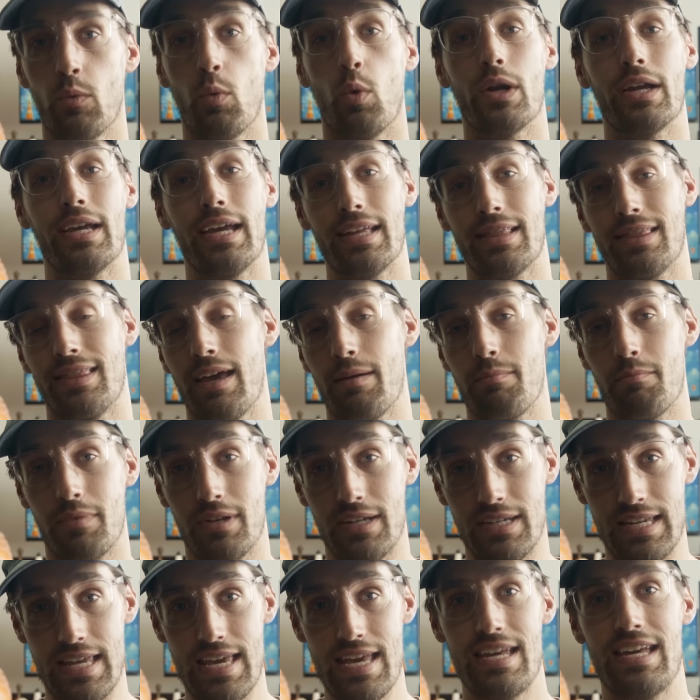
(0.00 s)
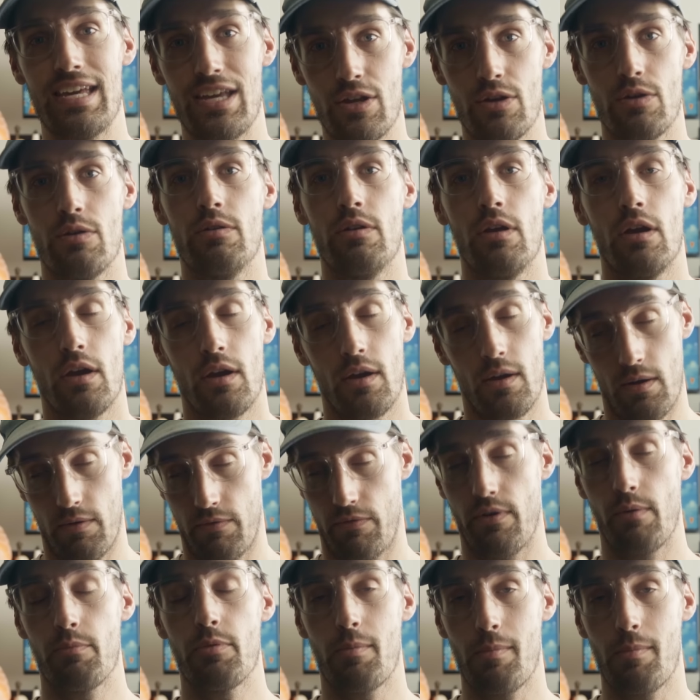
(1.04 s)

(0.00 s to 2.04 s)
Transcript: will get them DQ'd from the